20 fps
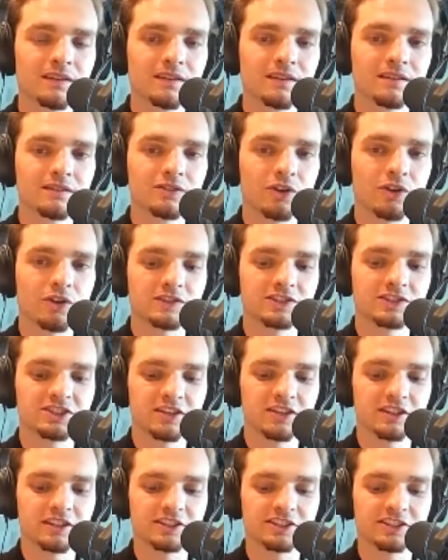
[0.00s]
to all of a
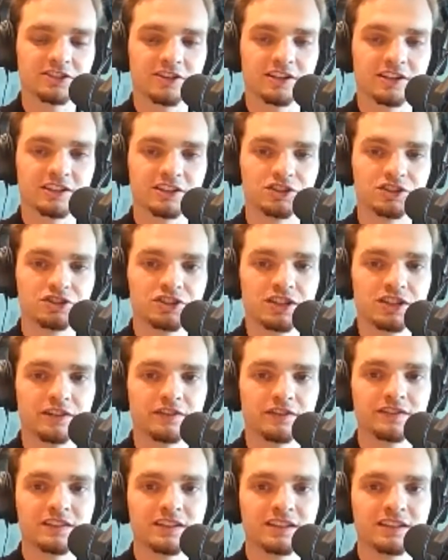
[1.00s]
sudden it started to
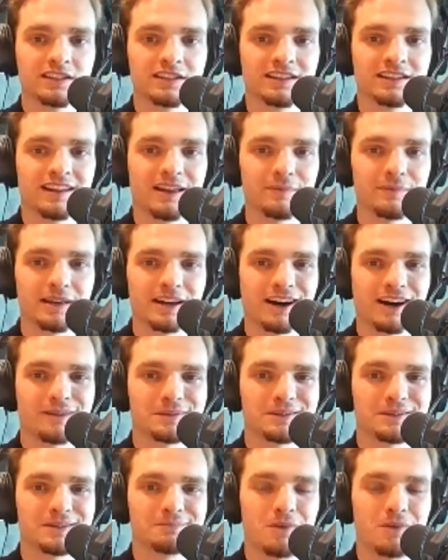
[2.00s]
shift and become
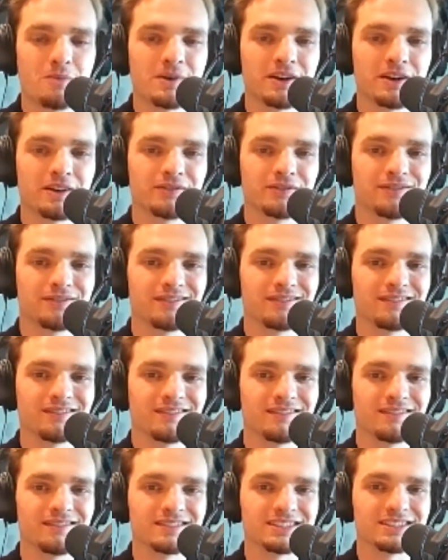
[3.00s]
a moment of,
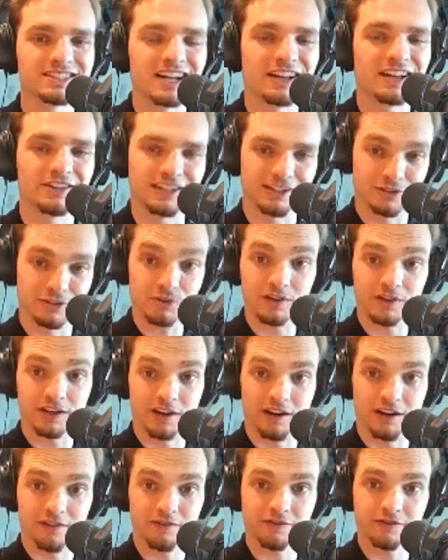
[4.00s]
Scott, you're not doing
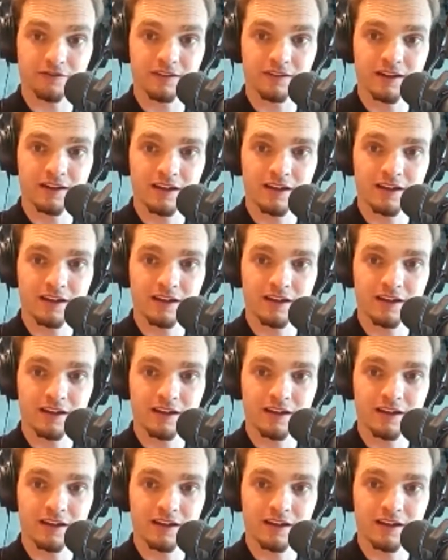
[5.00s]
enough.